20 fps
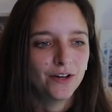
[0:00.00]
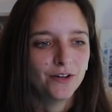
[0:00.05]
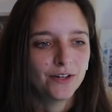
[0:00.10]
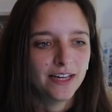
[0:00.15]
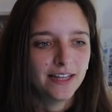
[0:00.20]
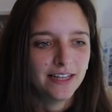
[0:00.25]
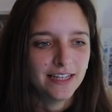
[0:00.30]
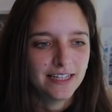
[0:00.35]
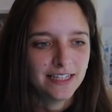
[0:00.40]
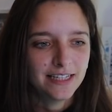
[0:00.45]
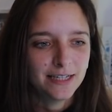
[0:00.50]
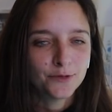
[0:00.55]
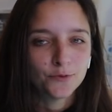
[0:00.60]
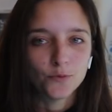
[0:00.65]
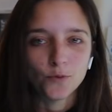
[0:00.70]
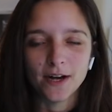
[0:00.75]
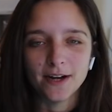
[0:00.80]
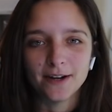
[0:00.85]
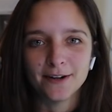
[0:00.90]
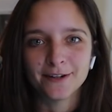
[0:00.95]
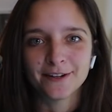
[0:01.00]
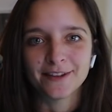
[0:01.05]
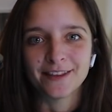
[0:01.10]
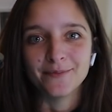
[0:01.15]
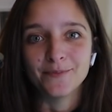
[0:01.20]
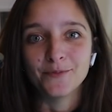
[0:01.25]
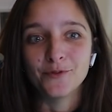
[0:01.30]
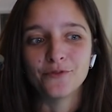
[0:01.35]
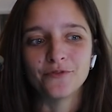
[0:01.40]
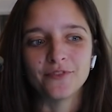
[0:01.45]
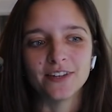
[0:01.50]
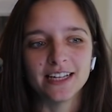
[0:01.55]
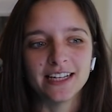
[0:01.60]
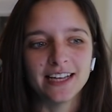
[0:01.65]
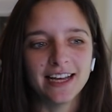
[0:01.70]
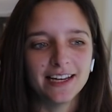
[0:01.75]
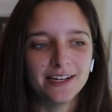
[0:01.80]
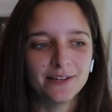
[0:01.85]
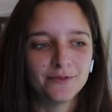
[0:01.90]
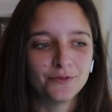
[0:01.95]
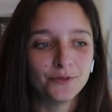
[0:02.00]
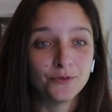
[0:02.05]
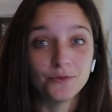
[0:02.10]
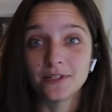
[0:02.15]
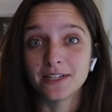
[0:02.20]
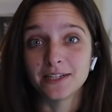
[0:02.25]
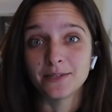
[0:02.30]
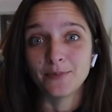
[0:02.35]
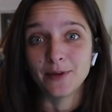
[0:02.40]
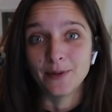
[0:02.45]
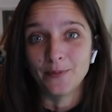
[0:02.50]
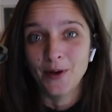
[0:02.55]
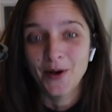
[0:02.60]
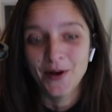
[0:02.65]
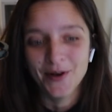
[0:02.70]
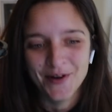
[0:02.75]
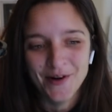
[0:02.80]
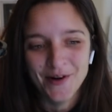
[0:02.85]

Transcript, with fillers: Okay, this is where the movie kind of loses people.